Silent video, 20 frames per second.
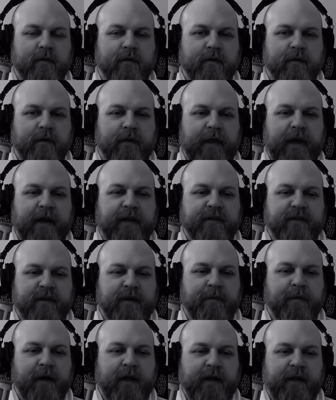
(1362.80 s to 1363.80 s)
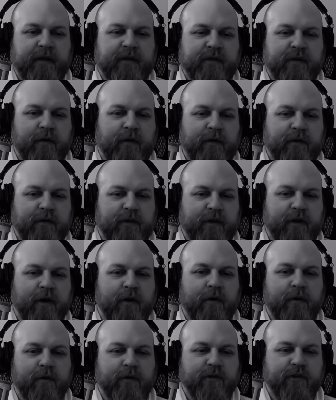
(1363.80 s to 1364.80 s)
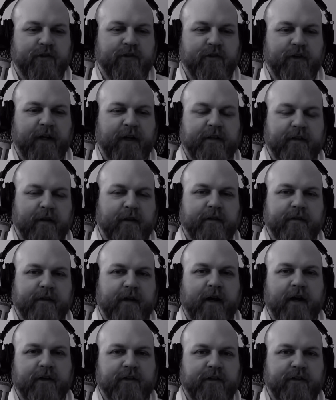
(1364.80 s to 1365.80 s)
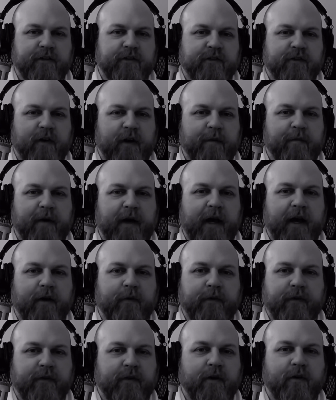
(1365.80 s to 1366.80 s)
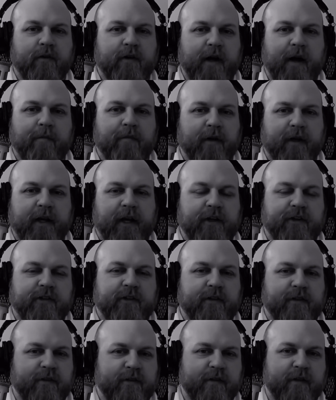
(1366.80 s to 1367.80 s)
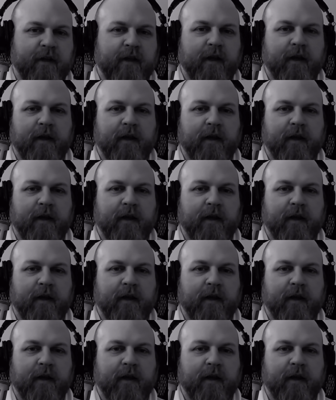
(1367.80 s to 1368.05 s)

that somebody is going to go straight to Lesage and straight back with no complications